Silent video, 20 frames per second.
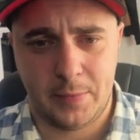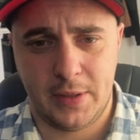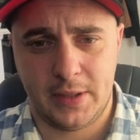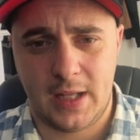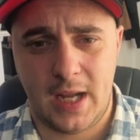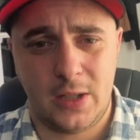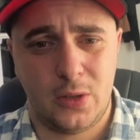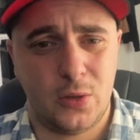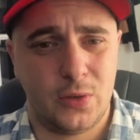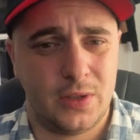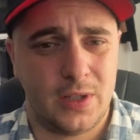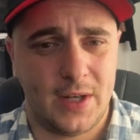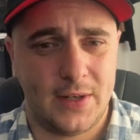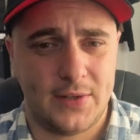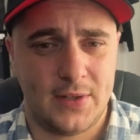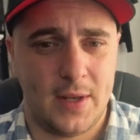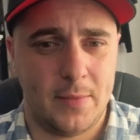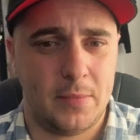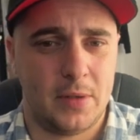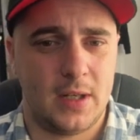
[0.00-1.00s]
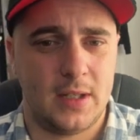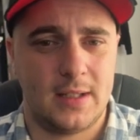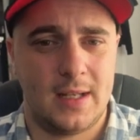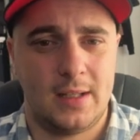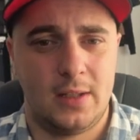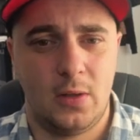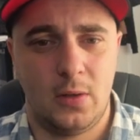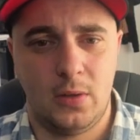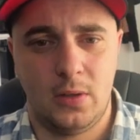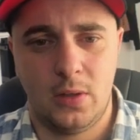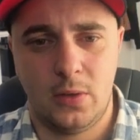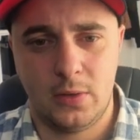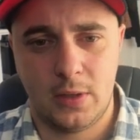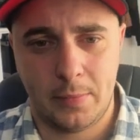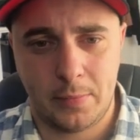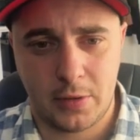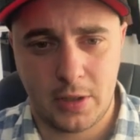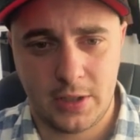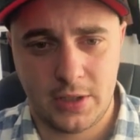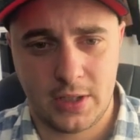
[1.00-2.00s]
but I don't touch them because I don't know the
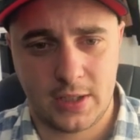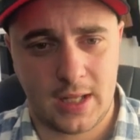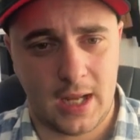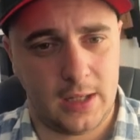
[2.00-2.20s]
project.